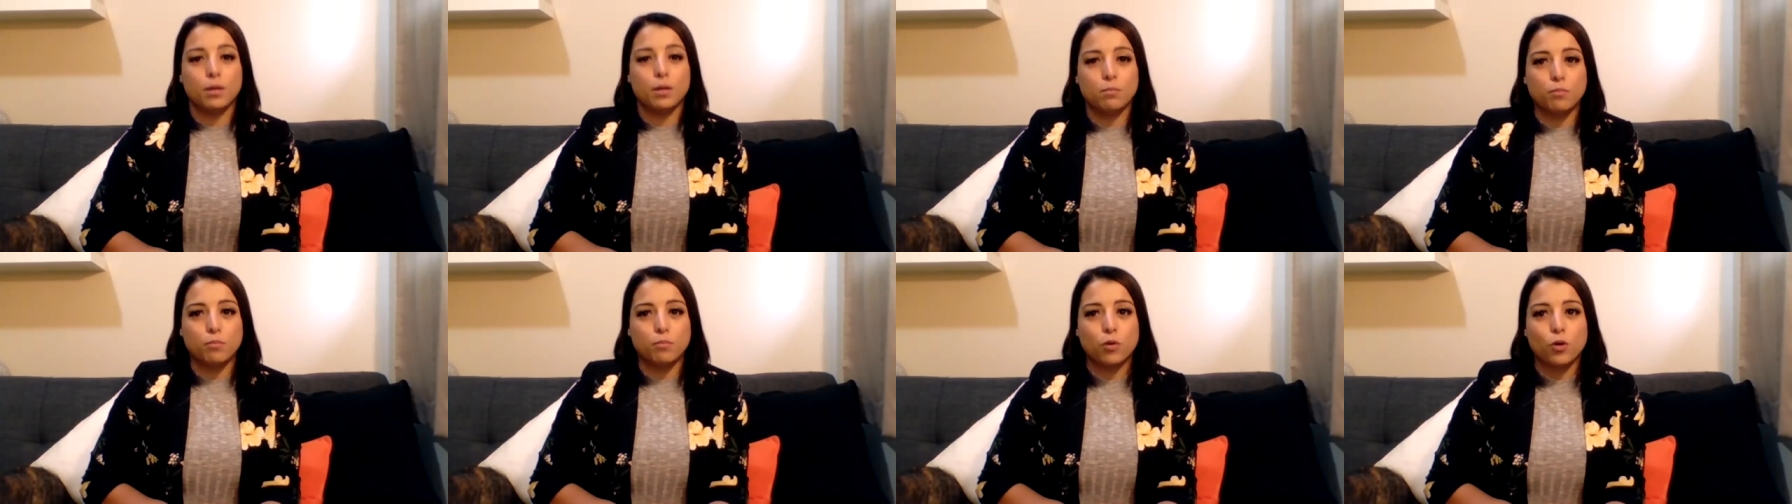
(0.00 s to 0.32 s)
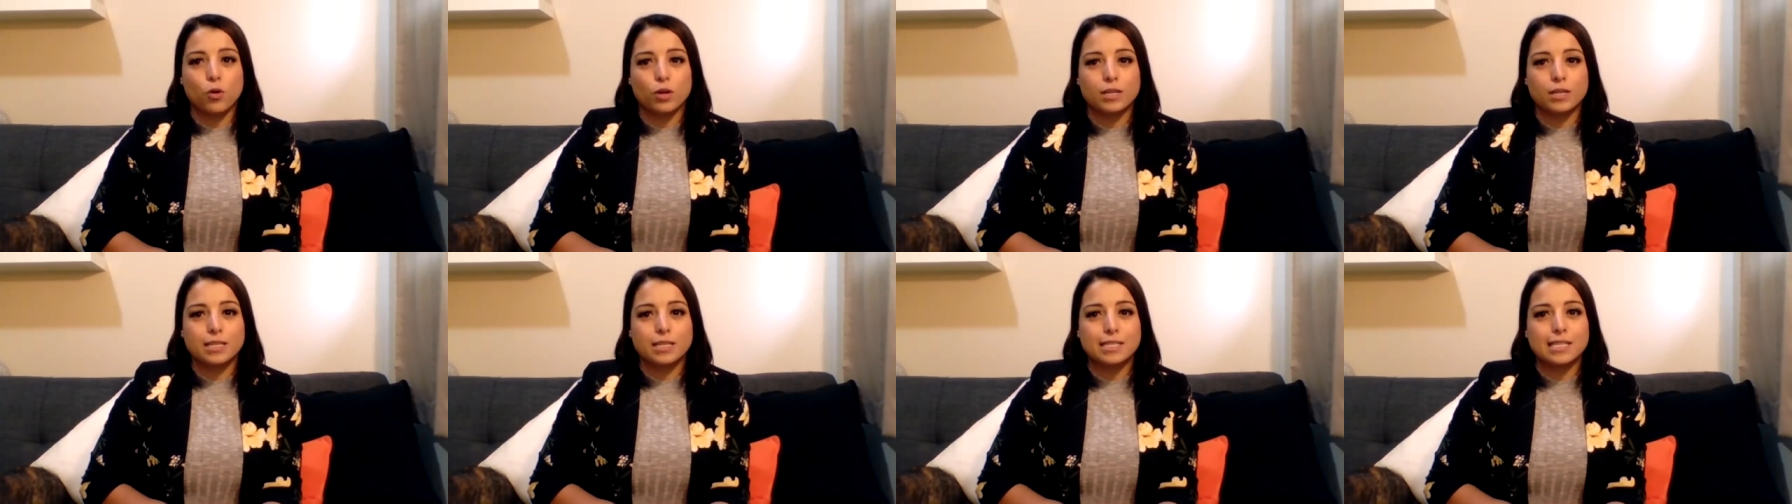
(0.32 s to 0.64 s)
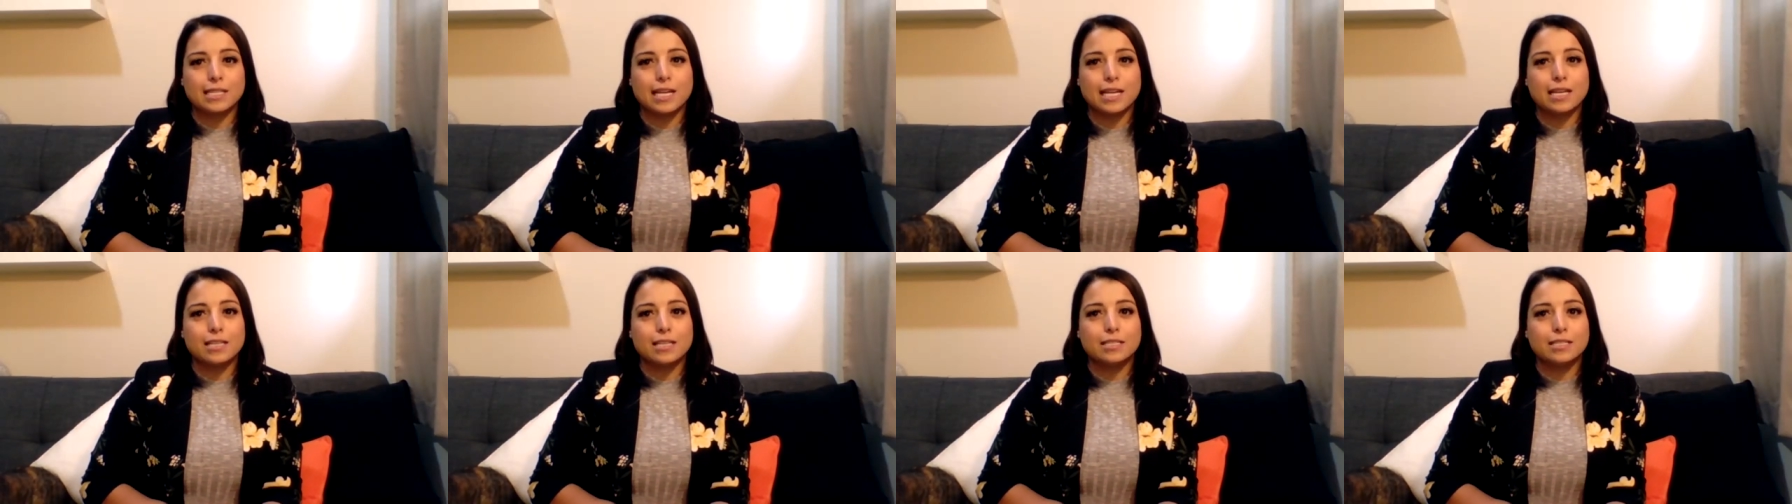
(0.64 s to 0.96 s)
important
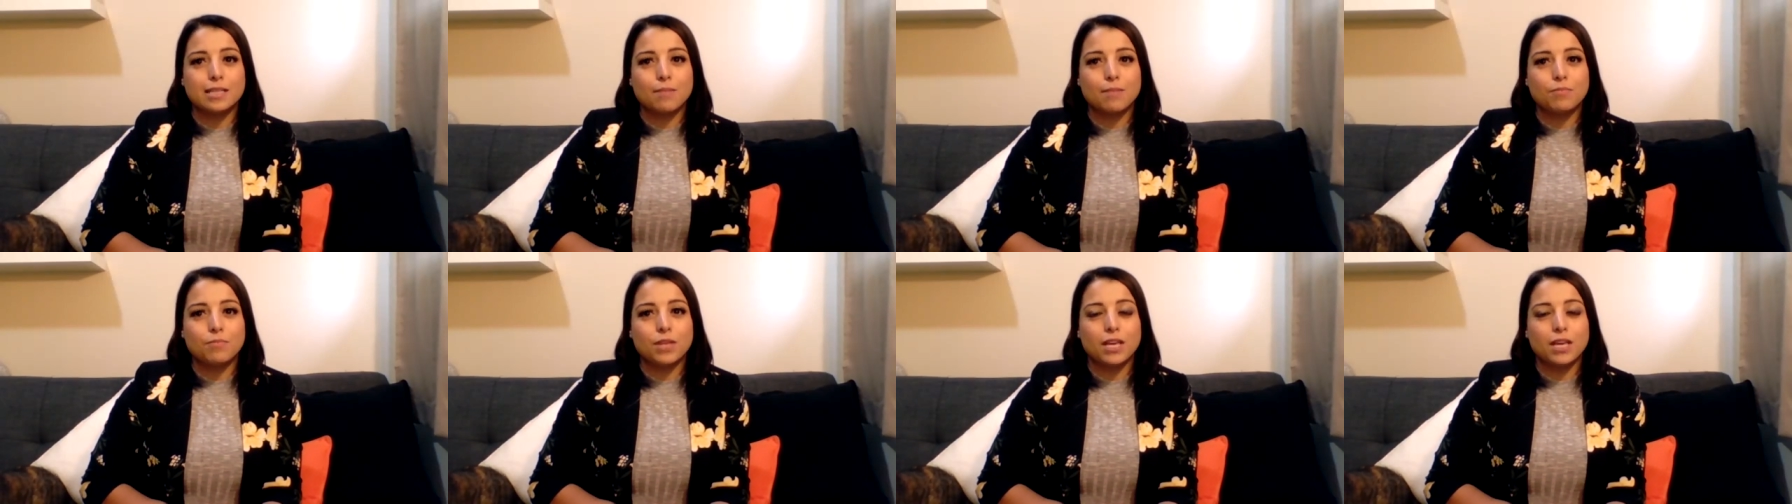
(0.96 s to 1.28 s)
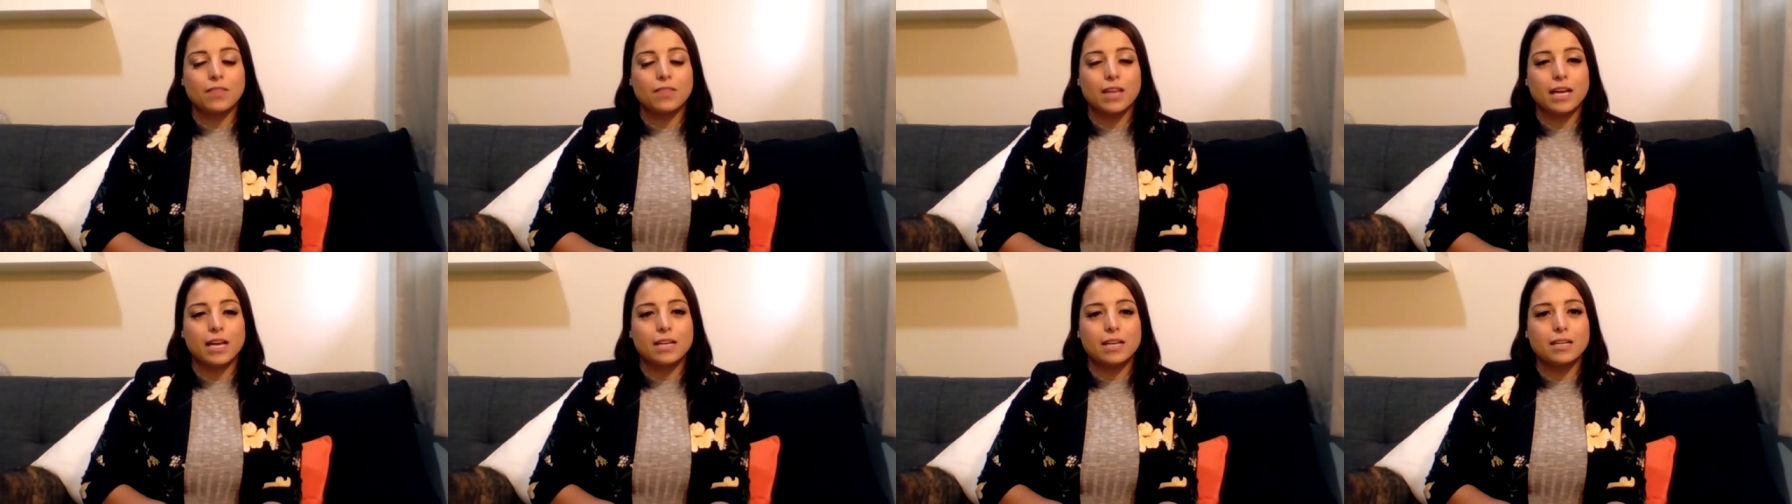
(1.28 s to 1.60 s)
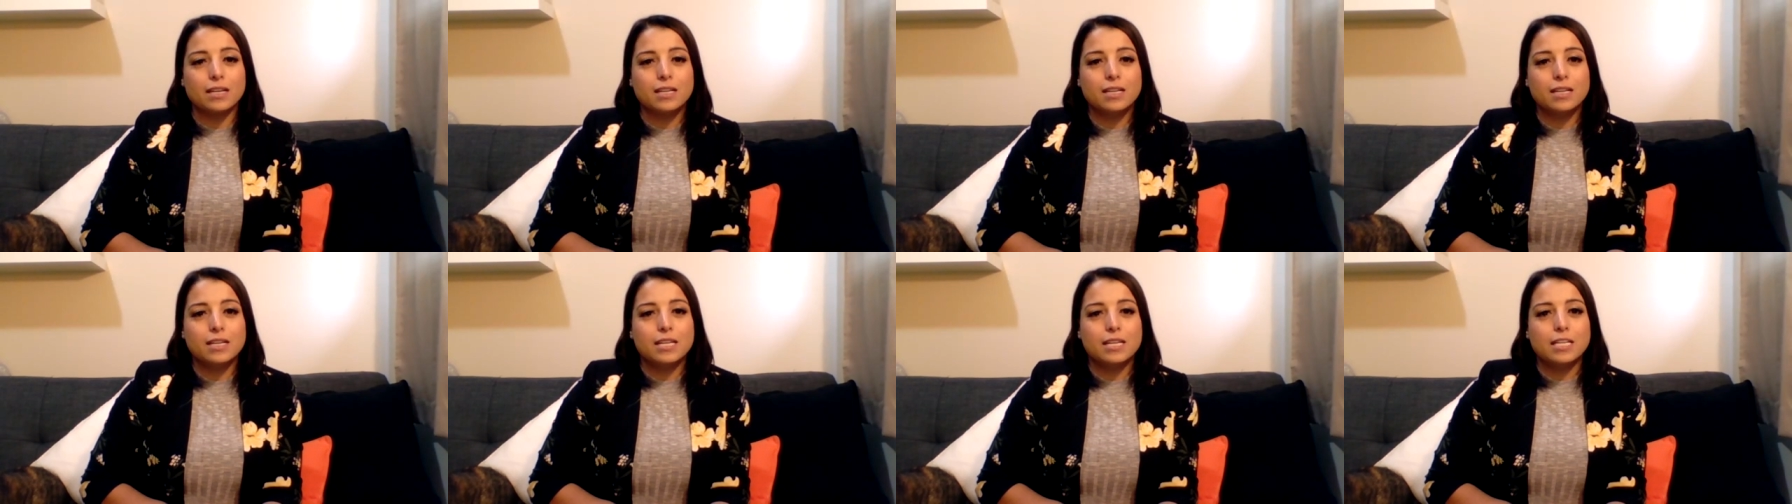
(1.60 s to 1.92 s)
and something that
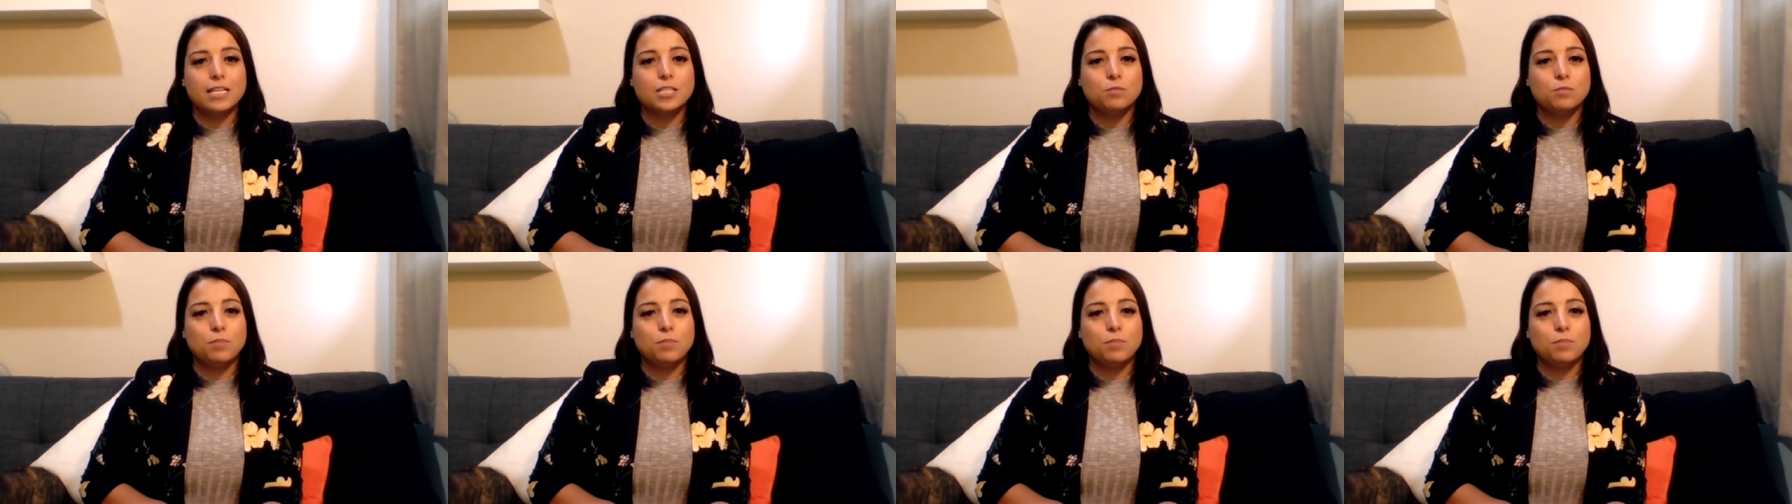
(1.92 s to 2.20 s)
is